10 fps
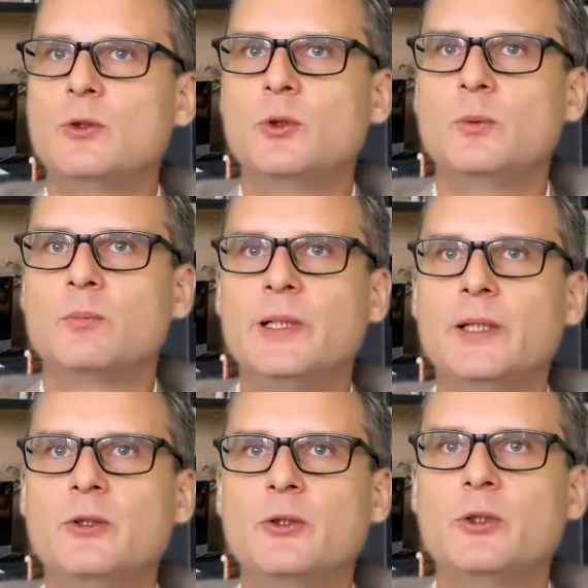to
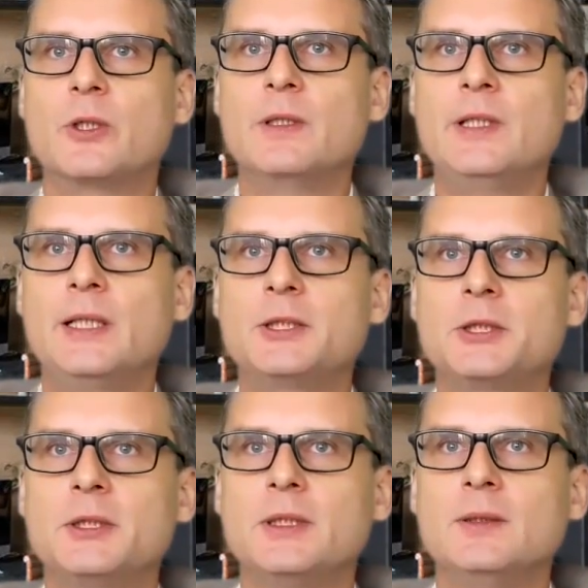bring to your
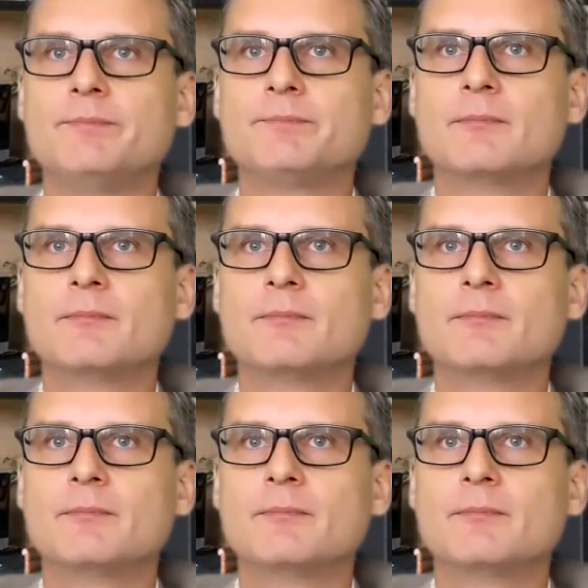attention.